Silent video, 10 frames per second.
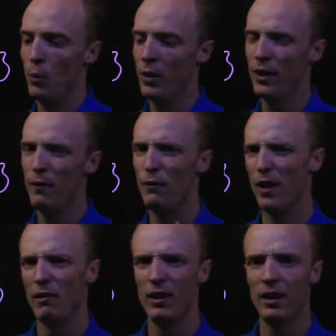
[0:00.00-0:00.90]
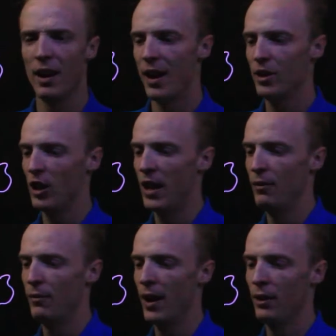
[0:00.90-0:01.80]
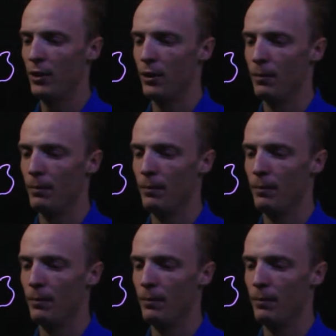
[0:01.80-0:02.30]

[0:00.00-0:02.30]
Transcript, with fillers: with a very large n value.